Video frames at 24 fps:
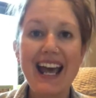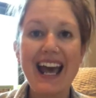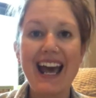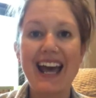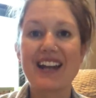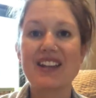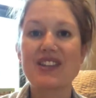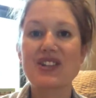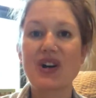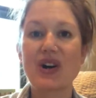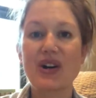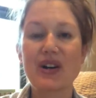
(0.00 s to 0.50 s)

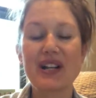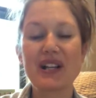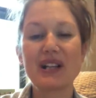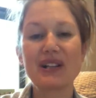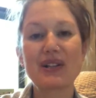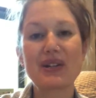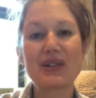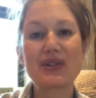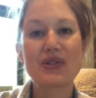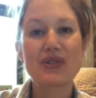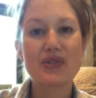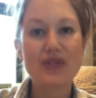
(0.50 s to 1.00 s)
and it's already a
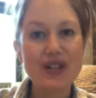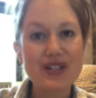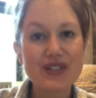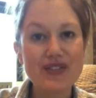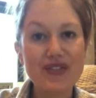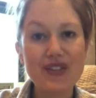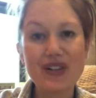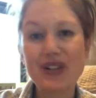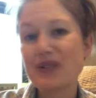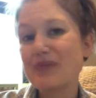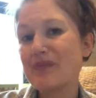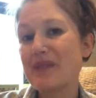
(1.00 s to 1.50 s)
little
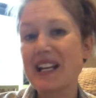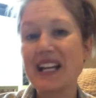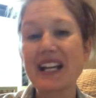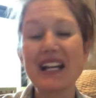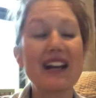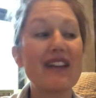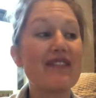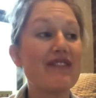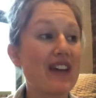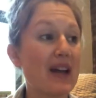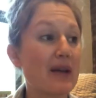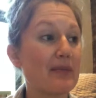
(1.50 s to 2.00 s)
stressful meeting
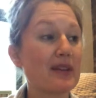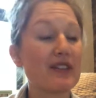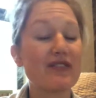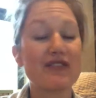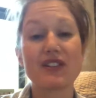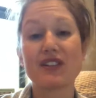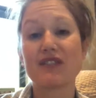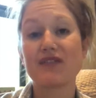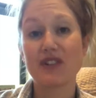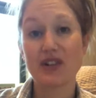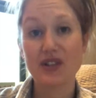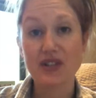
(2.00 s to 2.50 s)
a family for
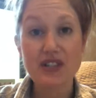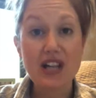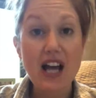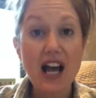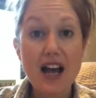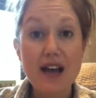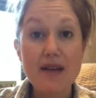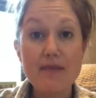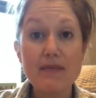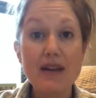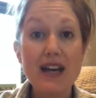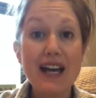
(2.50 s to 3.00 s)
the first
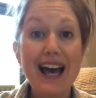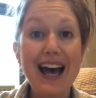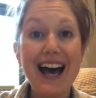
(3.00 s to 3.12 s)
time.